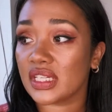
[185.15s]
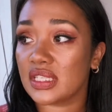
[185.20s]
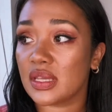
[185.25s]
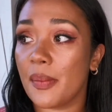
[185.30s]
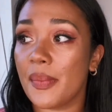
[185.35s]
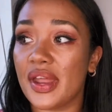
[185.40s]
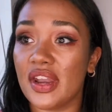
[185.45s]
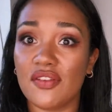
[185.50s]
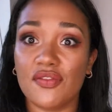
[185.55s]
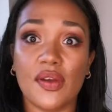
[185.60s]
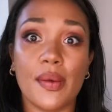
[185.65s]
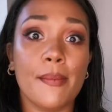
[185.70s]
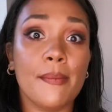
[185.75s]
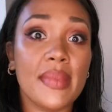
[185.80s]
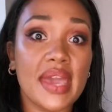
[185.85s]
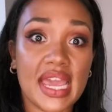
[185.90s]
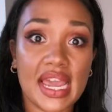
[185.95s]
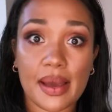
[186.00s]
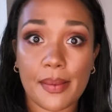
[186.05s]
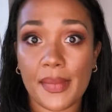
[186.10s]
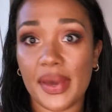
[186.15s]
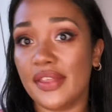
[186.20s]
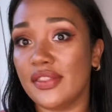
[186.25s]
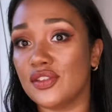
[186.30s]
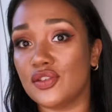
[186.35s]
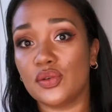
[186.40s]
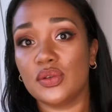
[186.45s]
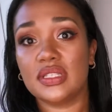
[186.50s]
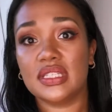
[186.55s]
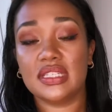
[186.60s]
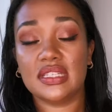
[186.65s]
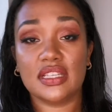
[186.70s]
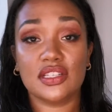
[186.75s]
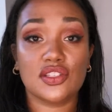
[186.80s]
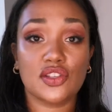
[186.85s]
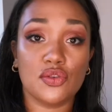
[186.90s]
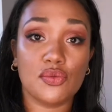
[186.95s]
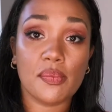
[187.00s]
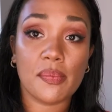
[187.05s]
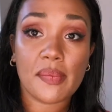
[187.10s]
benefit me and make the choices that
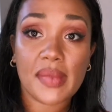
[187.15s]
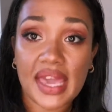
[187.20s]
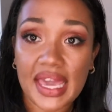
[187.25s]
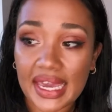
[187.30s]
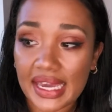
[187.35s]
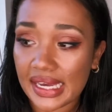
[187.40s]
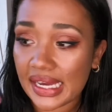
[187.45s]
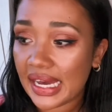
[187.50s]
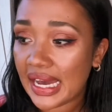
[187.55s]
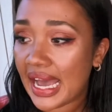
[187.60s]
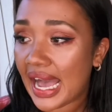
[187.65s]
suit me.